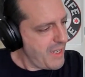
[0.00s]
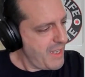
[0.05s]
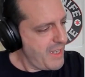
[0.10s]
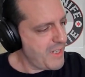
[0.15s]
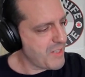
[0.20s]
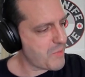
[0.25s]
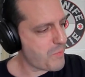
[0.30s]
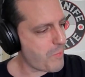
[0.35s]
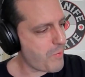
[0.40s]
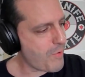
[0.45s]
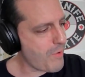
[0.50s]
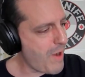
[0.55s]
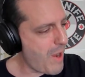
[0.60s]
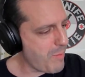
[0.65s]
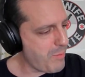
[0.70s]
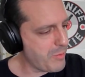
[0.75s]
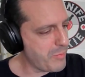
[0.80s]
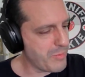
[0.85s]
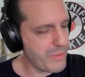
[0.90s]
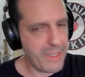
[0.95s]
is
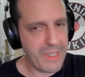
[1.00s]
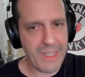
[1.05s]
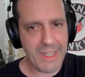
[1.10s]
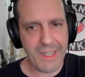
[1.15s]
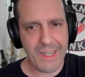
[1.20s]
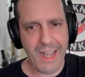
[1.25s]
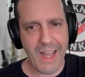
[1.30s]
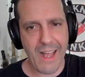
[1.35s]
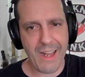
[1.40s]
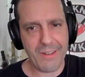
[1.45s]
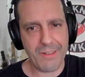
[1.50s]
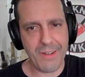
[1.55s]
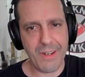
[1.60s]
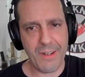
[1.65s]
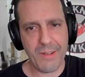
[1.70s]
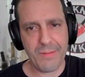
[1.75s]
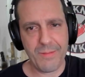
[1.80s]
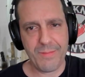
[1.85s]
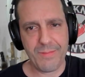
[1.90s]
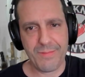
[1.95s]
probably, I don't
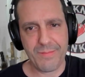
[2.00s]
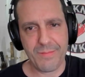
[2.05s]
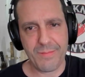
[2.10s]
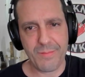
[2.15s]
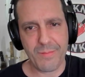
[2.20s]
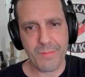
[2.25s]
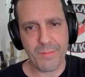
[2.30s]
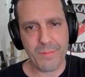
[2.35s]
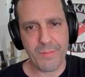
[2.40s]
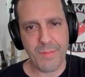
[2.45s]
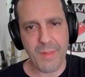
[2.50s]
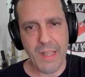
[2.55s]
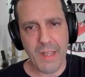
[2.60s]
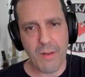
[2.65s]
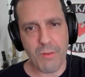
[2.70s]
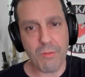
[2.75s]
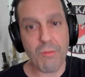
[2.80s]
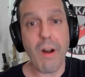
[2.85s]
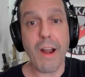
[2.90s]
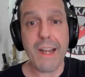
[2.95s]
know,
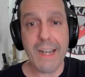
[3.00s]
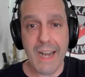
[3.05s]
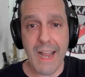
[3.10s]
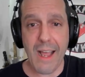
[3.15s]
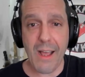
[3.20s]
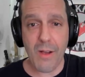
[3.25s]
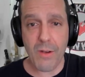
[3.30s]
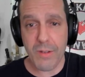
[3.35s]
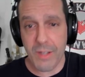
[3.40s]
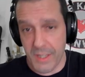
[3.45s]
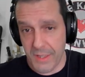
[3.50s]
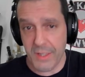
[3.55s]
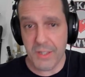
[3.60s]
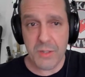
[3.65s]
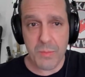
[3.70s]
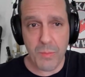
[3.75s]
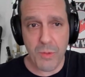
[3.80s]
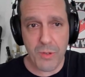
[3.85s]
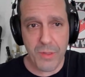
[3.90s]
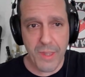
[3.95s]
right now in
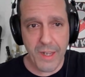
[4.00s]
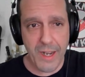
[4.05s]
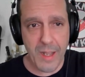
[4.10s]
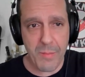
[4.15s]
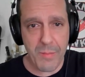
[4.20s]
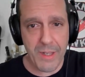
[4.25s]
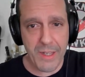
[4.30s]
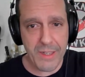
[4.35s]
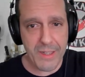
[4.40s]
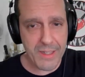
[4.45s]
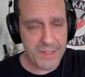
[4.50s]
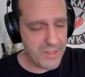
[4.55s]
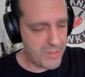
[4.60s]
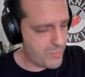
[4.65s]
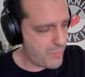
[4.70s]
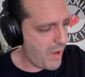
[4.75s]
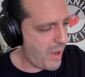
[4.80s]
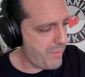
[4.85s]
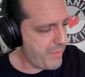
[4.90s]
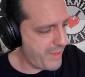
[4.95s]
this mood that I'm in, this
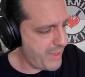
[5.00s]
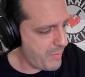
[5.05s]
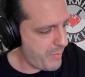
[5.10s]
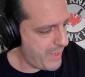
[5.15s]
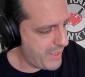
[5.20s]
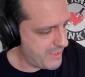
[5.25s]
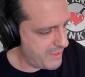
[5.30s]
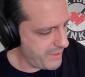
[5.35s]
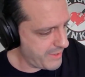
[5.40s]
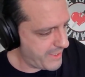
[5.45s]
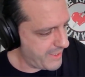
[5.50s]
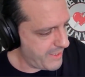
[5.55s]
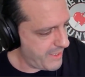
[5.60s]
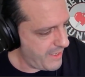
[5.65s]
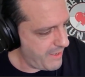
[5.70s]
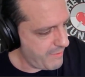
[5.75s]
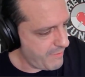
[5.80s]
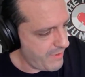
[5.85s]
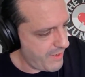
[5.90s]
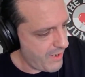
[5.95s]
is probably the best looking
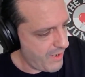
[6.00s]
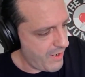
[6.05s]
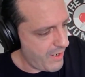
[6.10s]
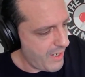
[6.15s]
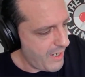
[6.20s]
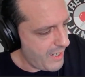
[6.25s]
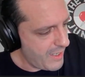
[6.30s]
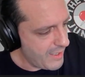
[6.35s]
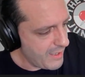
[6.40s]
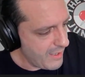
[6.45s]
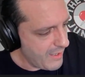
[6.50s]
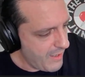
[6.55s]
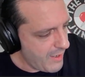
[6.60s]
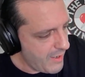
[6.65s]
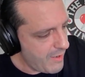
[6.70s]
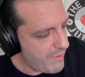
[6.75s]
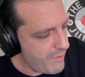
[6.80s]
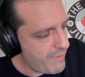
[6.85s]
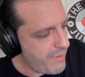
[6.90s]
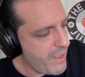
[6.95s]
knife here. I
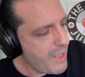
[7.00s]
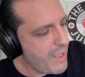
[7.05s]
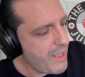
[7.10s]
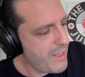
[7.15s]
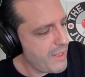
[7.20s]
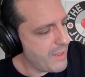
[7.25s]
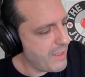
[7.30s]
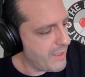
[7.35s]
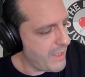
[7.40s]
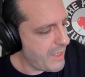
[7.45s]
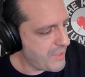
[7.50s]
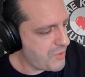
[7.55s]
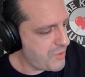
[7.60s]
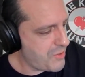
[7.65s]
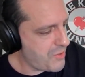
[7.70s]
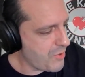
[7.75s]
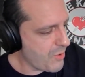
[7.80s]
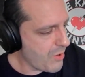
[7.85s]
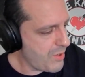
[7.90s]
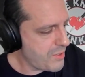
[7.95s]
love the Les
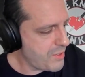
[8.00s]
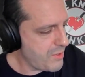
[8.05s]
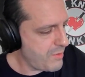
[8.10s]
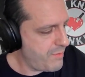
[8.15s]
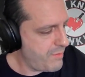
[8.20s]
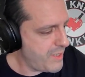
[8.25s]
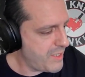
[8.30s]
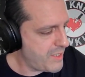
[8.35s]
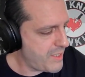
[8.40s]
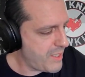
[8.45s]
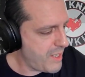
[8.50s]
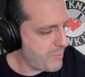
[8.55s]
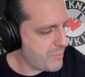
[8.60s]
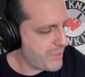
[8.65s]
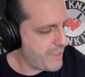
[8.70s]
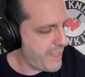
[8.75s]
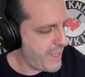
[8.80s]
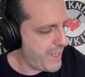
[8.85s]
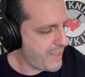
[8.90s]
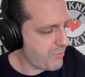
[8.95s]
George V SEP
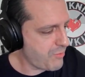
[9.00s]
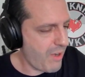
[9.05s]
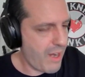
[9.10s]
slash